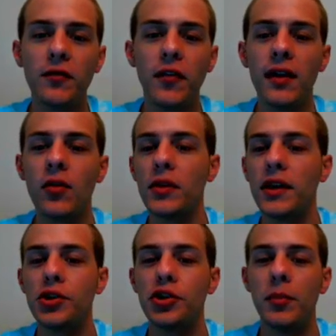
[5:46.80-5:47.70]
can find the
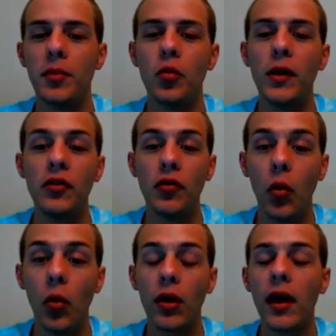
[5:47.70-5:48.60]
relationship between
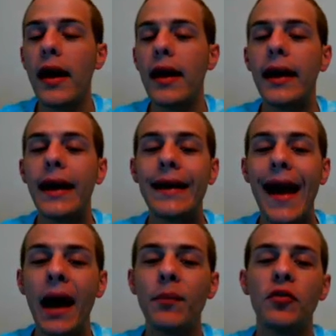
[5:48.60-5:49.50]
torr and
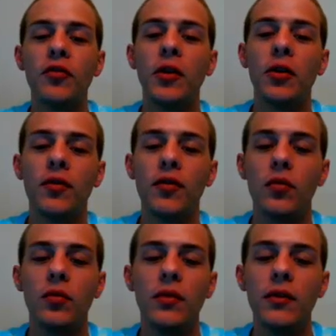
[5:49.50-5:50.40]

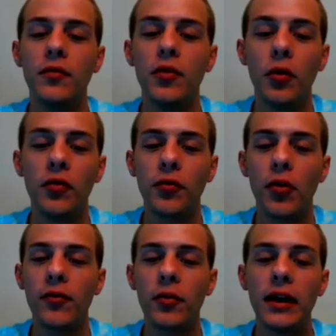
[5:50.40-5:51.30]
atmospheres. Notice
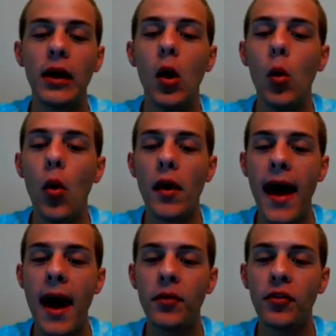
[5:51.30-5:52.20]
for every
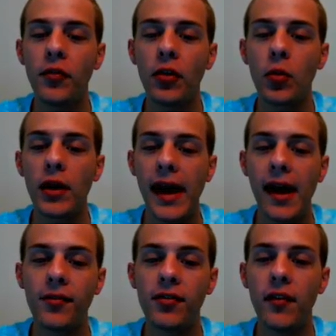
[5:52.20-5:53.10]
one atmosphere, we're going to
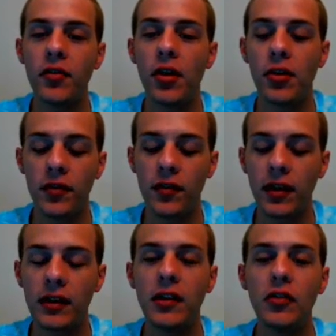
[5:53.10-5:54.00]
have seven hundred
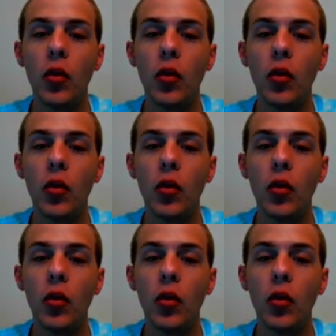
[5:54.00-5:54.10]
sixty